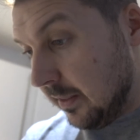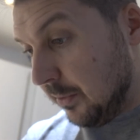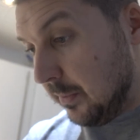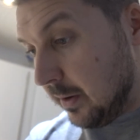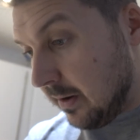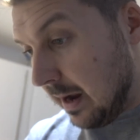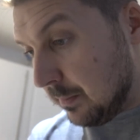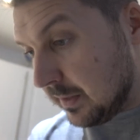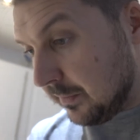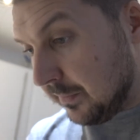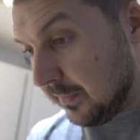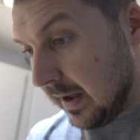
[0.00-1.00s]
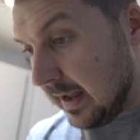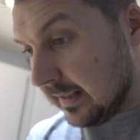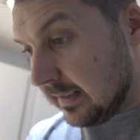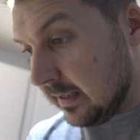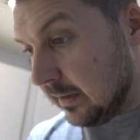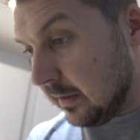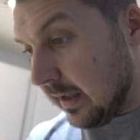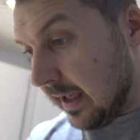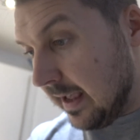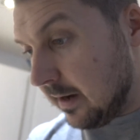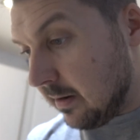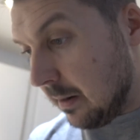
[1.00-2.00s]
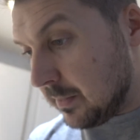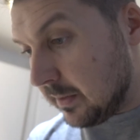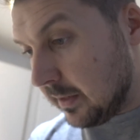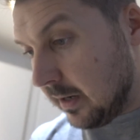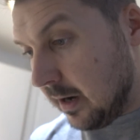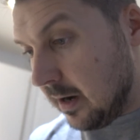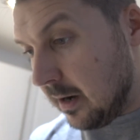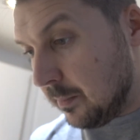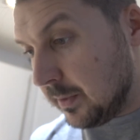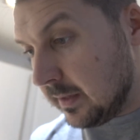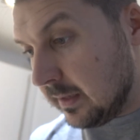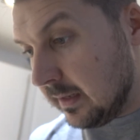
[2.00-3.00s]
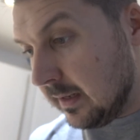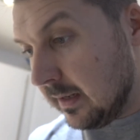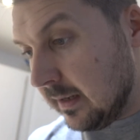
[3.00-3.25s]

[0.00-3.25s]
3 grams of fat, 8 grams of carbs,